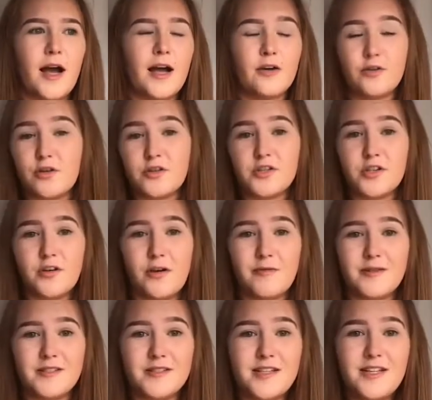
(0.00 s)
I could also go
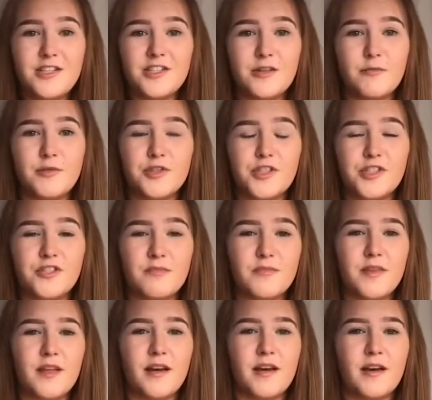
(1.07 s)
into teaching, which is
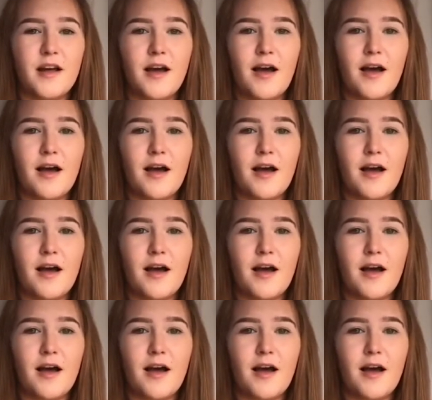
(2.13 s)
something